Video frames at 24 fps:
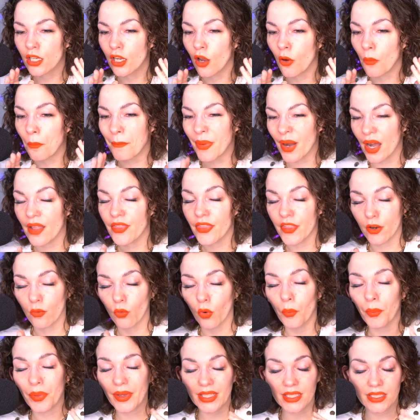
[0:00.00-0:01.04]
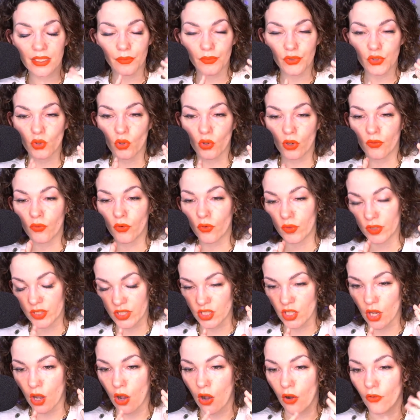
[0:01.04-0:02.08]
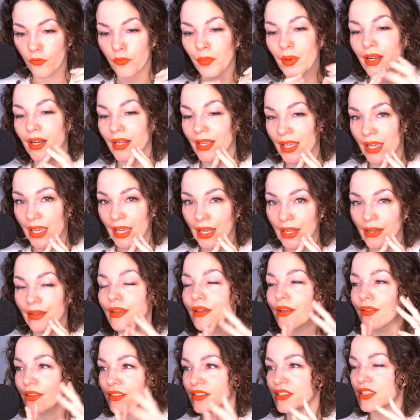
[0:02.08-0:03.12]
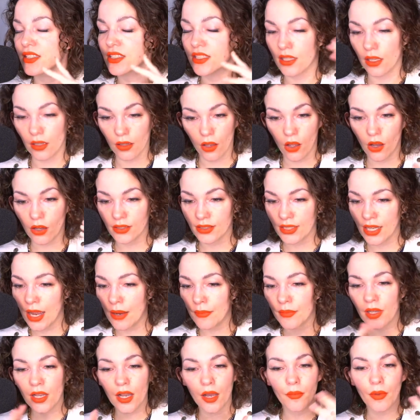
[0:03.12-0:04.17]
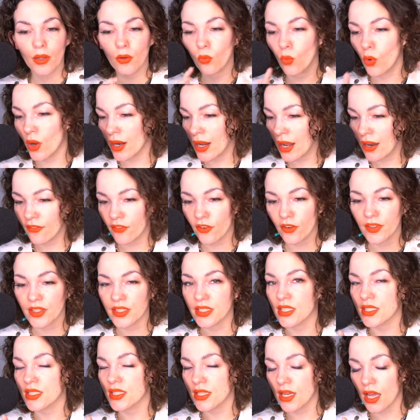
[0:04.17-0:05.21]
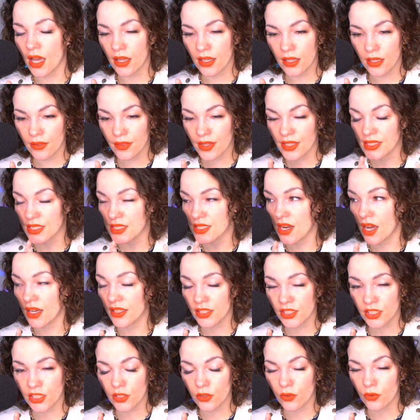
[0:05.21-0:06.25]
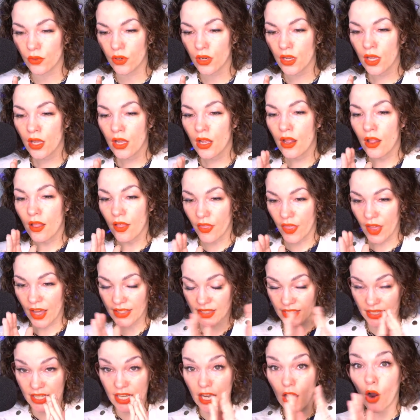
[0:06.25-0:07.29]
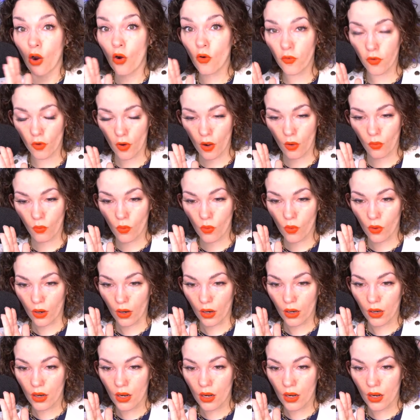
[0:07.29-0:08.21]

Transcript: but there will be some sort of a resolve. But again, this is a long time coming, whatever, this is not soon. That's the overall war.